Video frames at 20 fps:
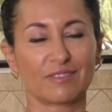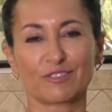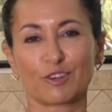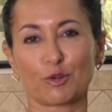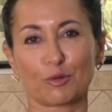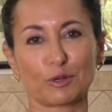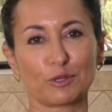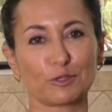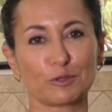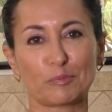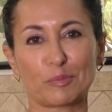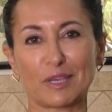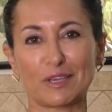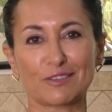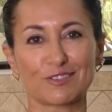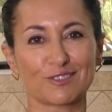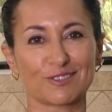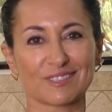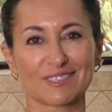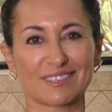grilled
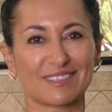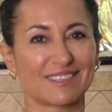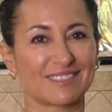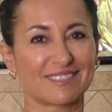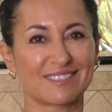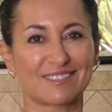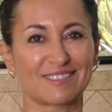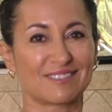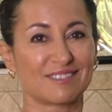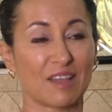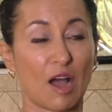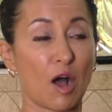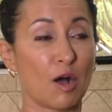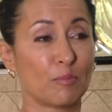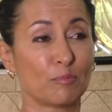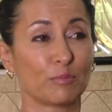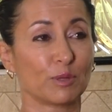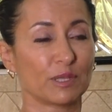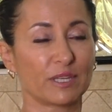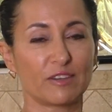peaches, and it's
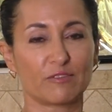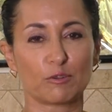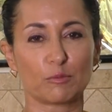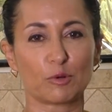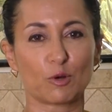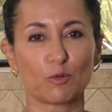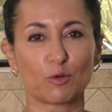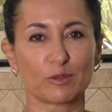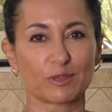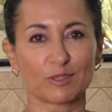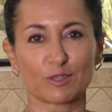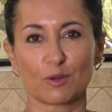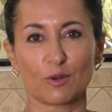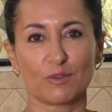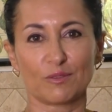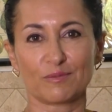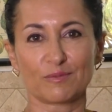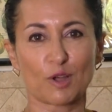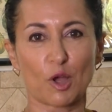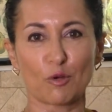unbelievable with a
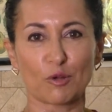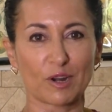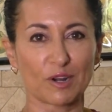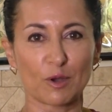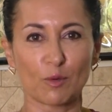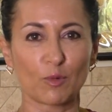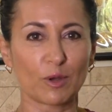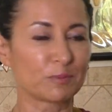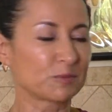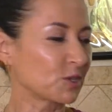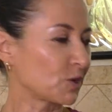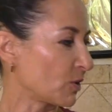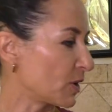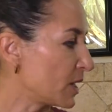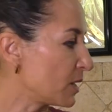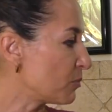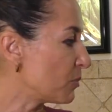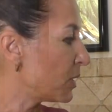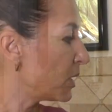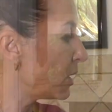little coconut whipped
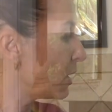cream.